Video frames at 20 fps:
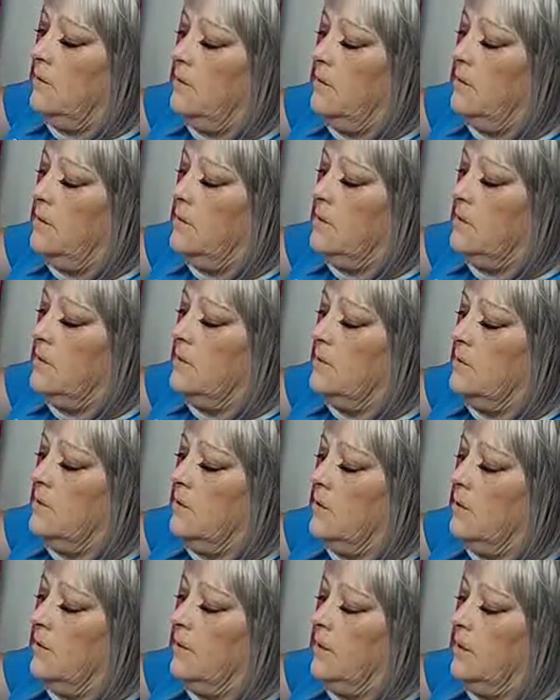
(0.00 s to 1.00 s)
And this is
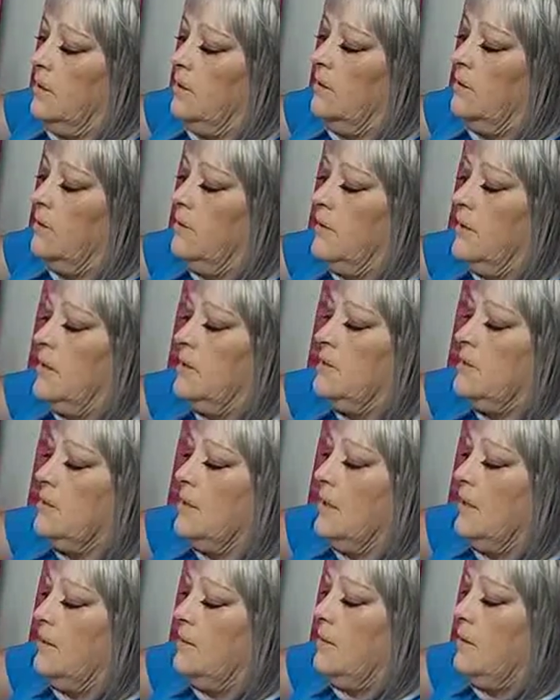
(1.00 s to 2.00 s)
dark here, and that's
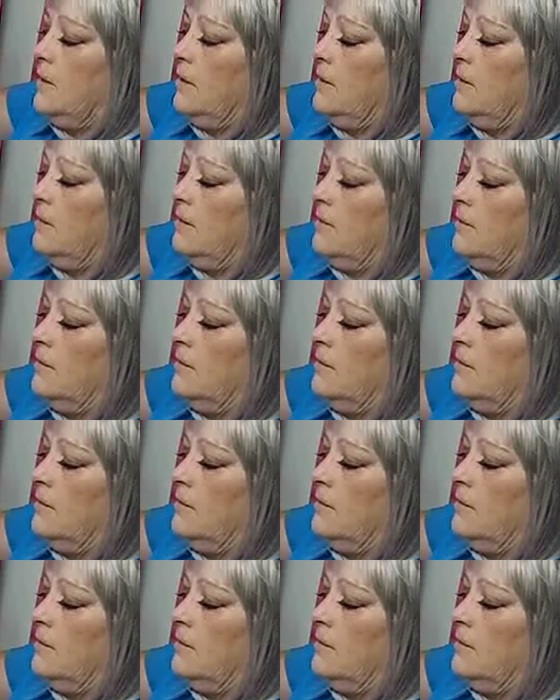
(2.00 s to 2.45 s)
light there.